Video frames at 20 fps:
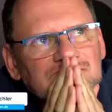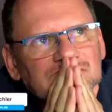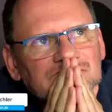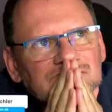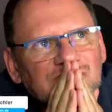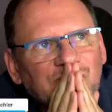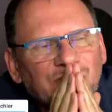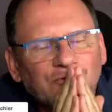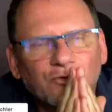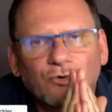
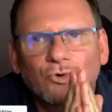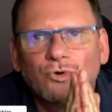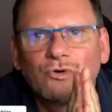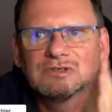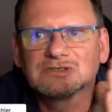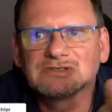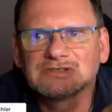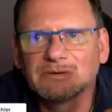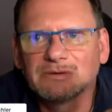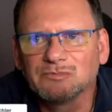4
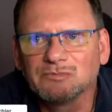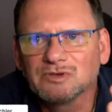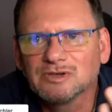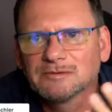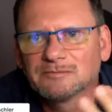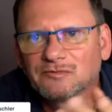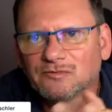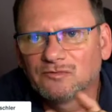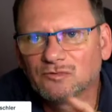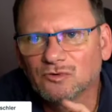
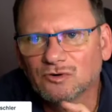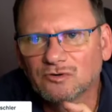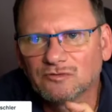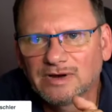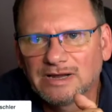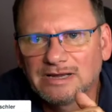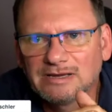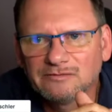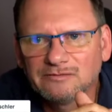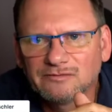or
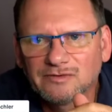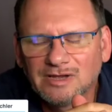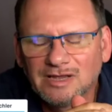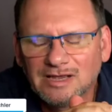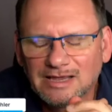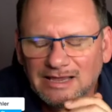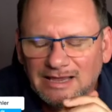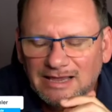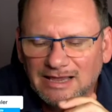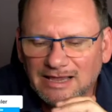5.
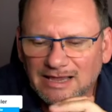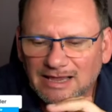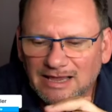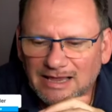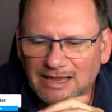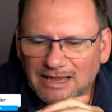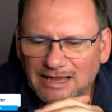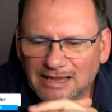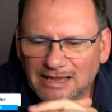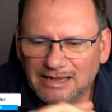
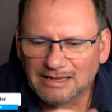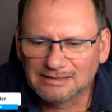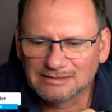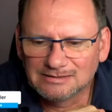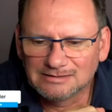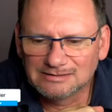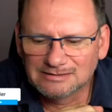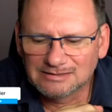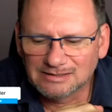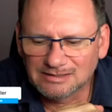
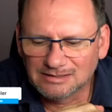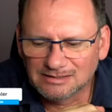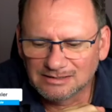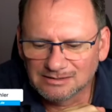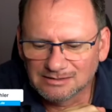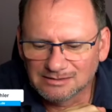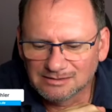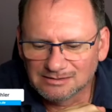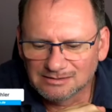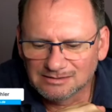And
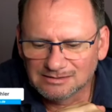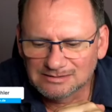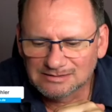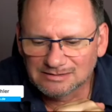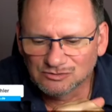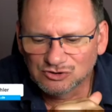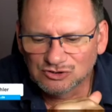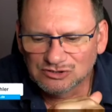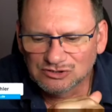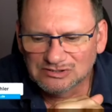so
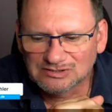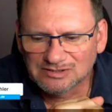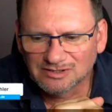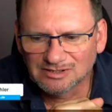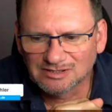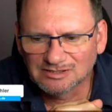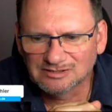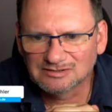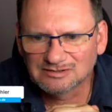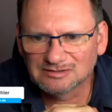she
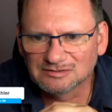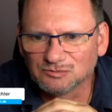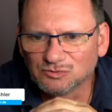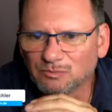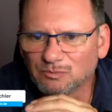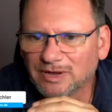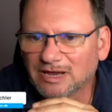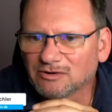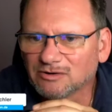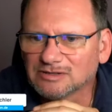started with
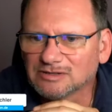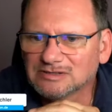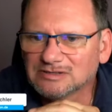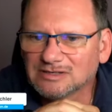parenting